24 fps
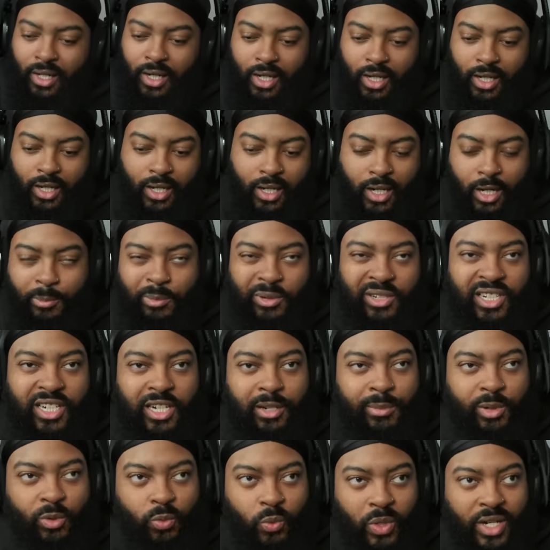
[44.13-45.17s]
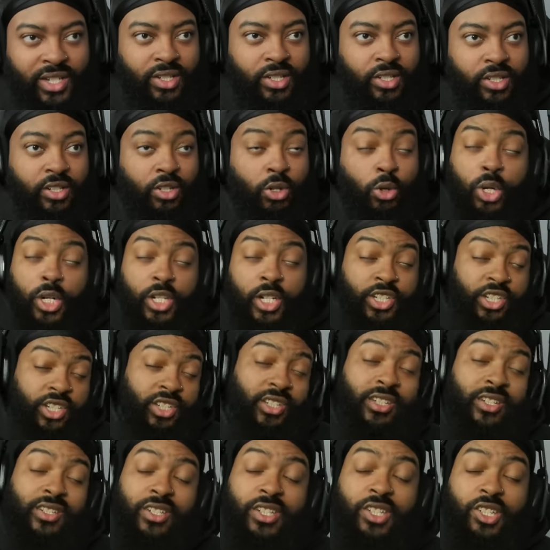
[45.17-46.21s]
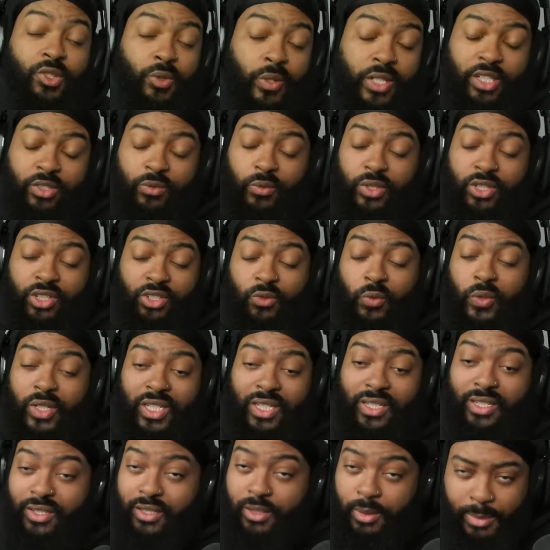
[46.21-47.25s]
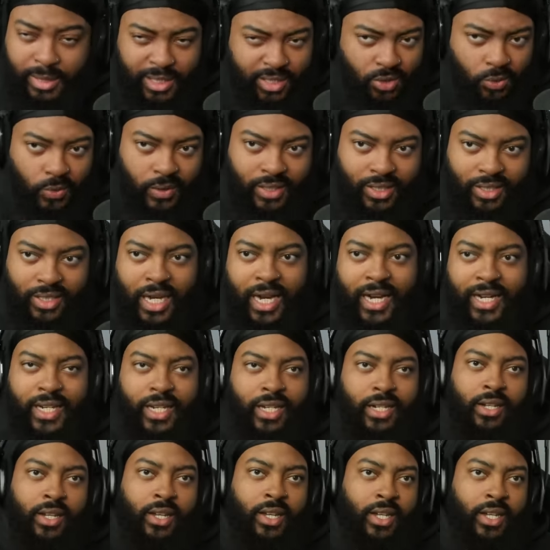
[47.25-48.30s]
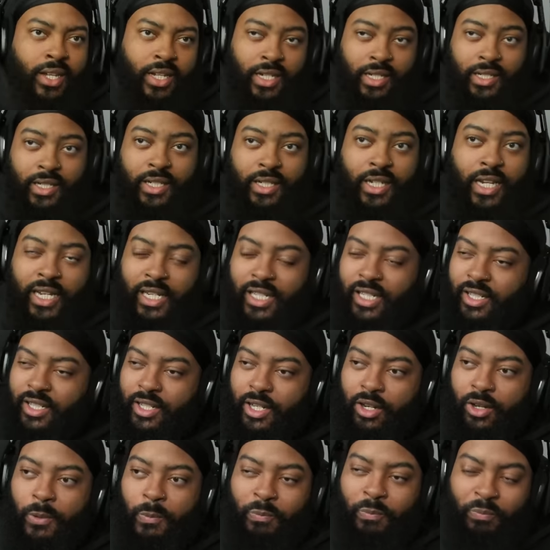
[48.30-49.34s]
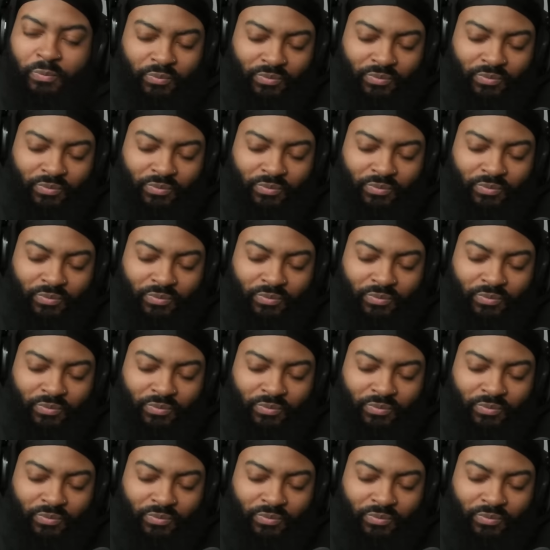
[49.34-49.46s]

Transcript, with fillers: a up and coming wrestler, or just a situation where someone gets a little bit too excited and they, you know,